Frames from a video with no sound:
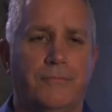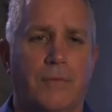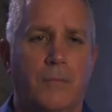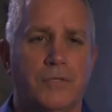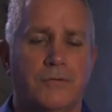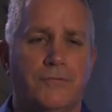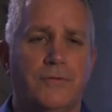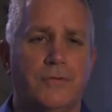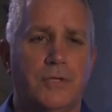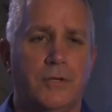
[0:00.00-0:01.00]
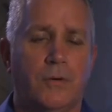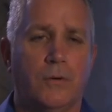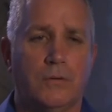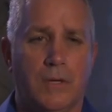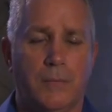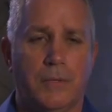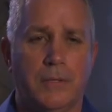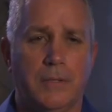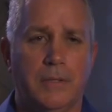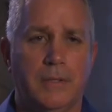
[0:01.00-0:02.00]
almost a 50-year-old
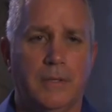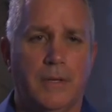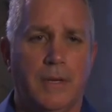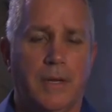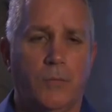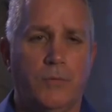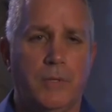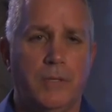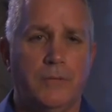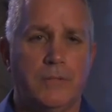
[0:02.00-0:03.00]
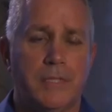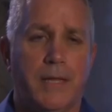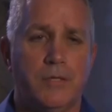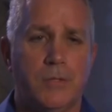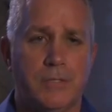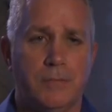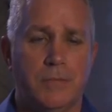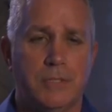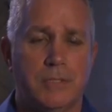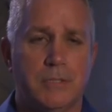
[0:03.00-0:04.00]
company, and we've been in the salad dressing
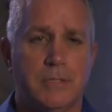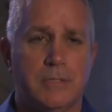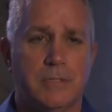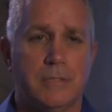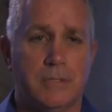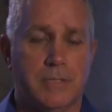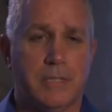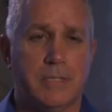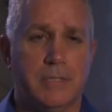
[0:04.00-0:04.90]
business since the 60s.